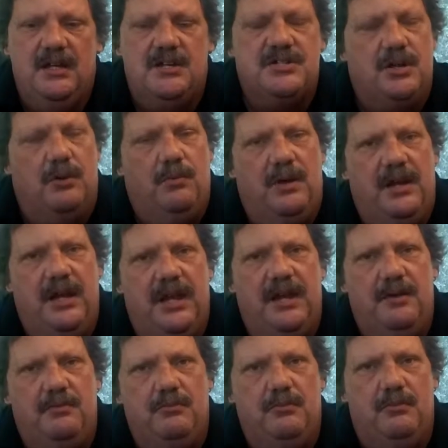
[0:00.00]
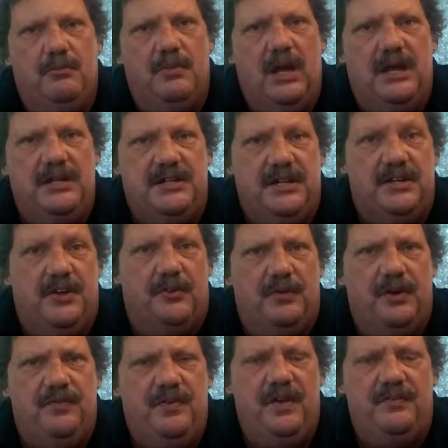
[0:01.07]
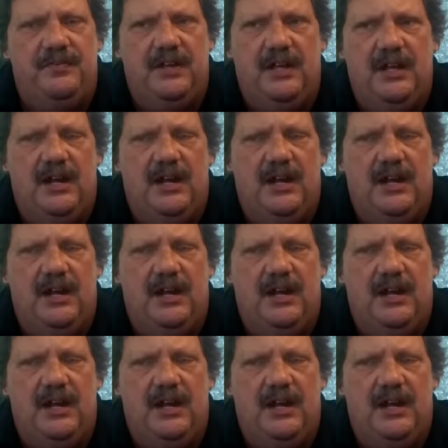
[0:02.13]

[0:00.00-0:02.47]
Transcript: So I went ahead and did the 350,